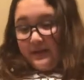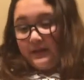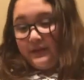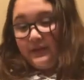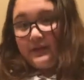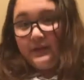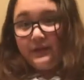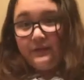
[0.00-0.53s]

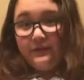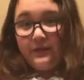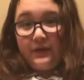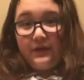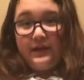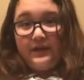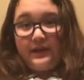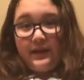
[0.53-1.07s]
it is
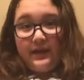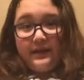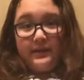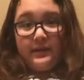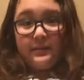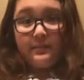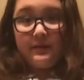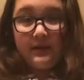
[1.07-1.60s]
very
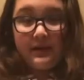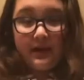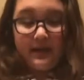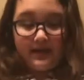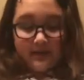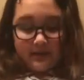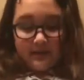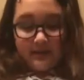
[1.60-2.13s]
nice
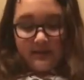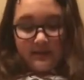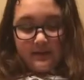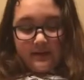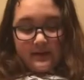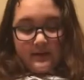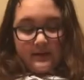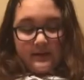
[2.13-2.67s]
because
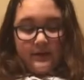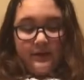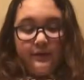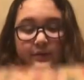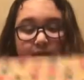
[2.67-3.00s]
you